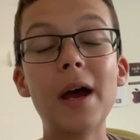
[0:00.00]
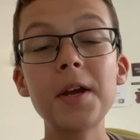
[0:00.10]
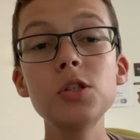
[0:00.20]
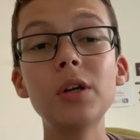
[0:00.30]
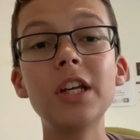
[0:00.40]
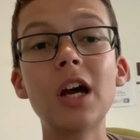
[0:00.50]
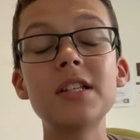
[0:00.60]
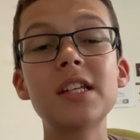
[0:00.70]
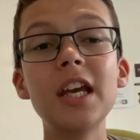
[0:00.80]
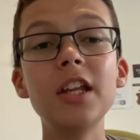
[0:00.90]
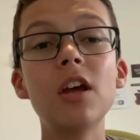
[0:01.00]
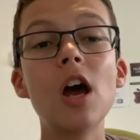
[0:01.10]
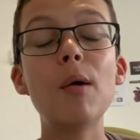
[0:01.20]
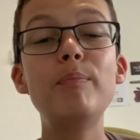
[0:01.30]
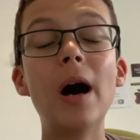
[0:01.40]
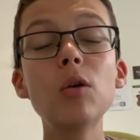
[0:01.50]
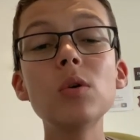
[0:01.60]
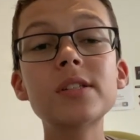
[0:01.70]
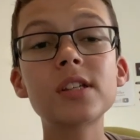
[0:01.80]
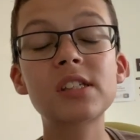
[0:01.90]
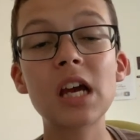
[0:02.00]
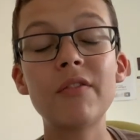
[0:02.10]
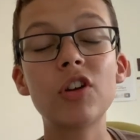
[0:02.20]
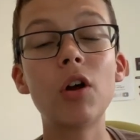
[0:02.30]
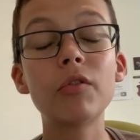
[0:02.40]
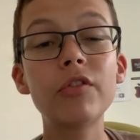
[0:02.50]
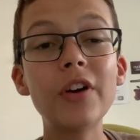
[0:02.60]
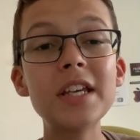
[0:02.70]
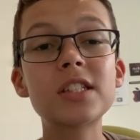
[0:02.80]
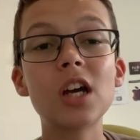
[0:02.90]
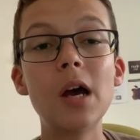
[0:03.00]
in 2019, a bug was discovered on FaceTime